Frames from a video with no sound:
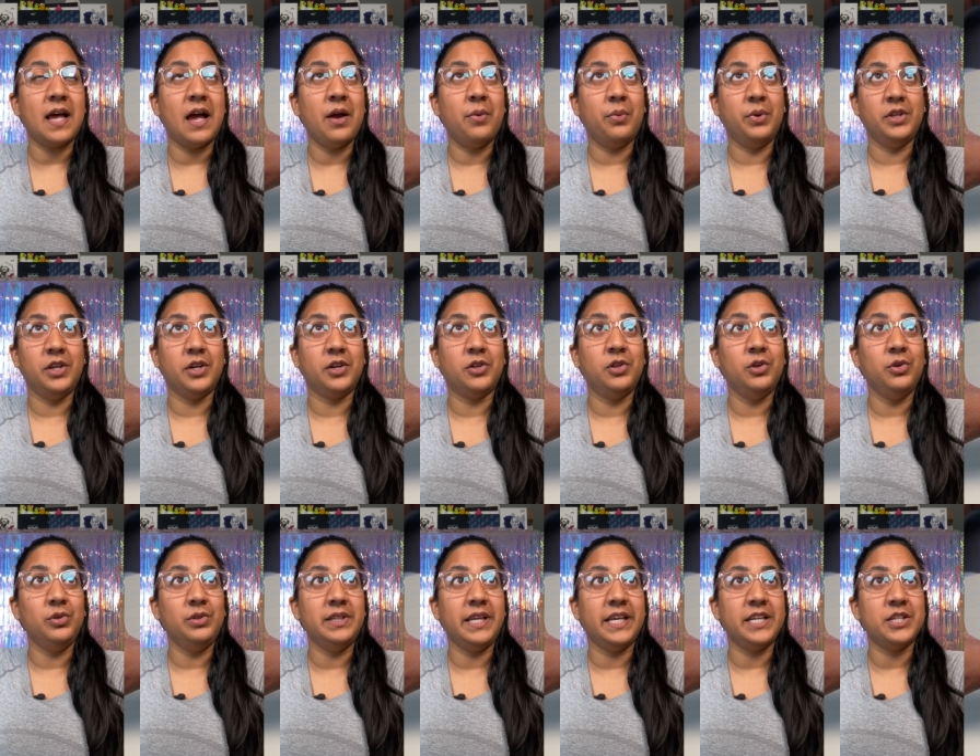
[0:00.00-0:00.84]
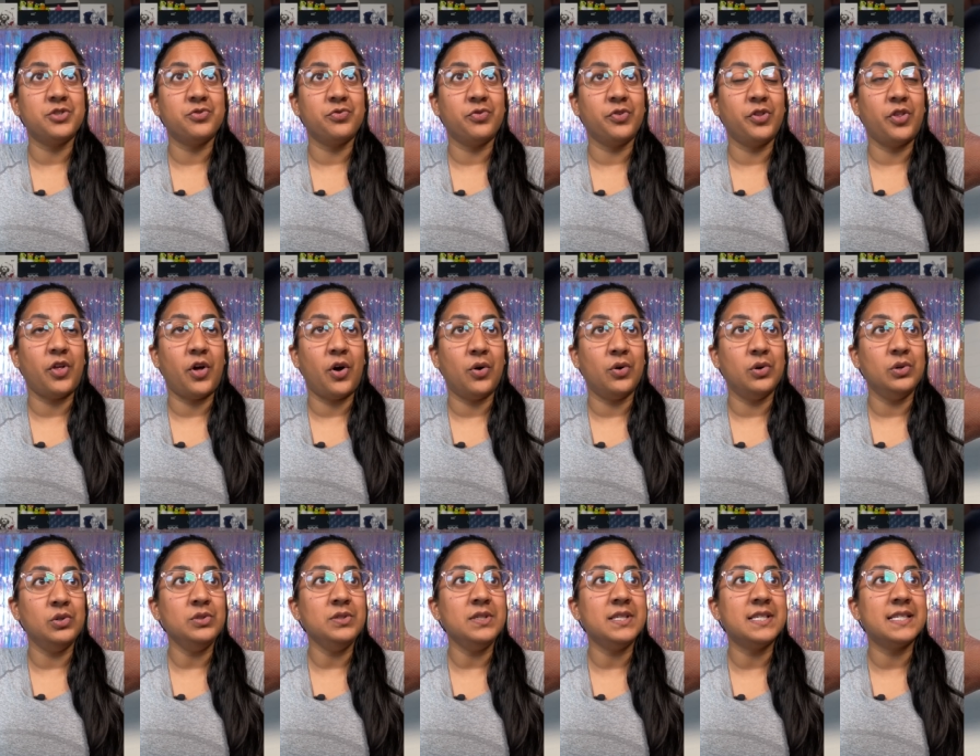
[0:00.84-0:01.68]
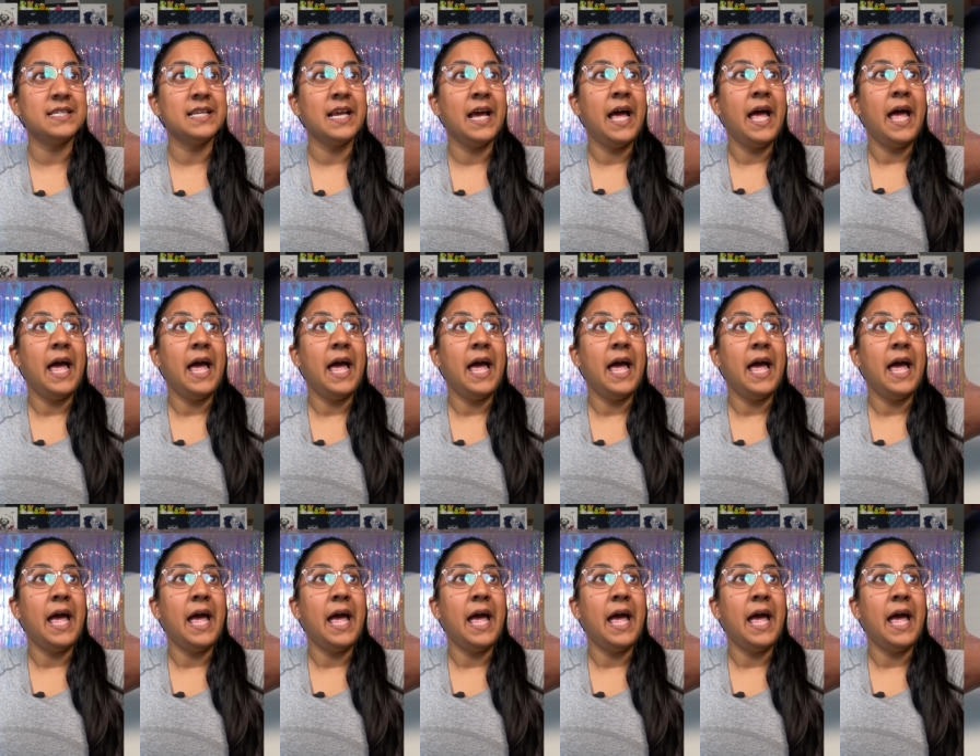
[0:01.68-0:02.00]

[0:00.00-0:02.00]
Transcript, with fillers: I will include links for those.